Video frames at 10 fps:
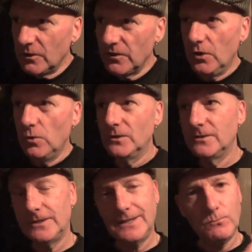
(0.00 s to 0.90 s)
Although,
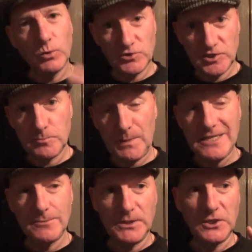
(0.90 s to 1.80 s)
watch this
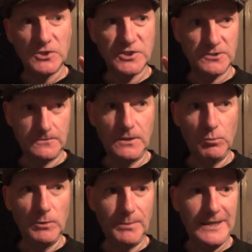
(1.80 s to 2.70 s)
space, because
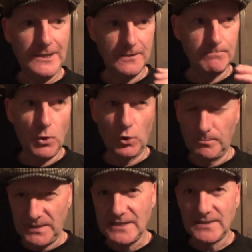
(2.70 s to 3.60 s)
there will be more
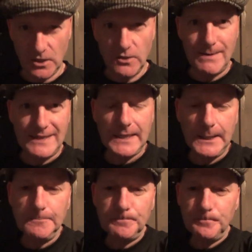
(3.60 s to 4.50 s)
updates on the
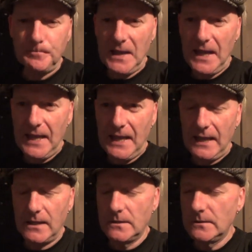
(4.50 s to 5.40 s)
mental.
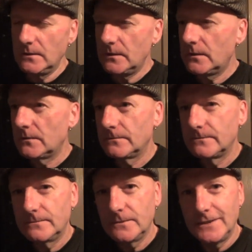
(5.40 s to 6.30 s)
Oh,
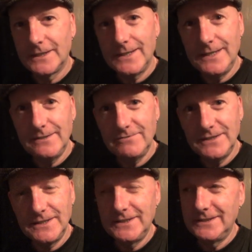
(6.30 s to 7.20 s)
done it again,
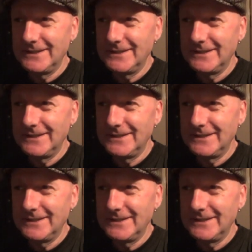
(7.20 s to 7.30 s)
haven't I?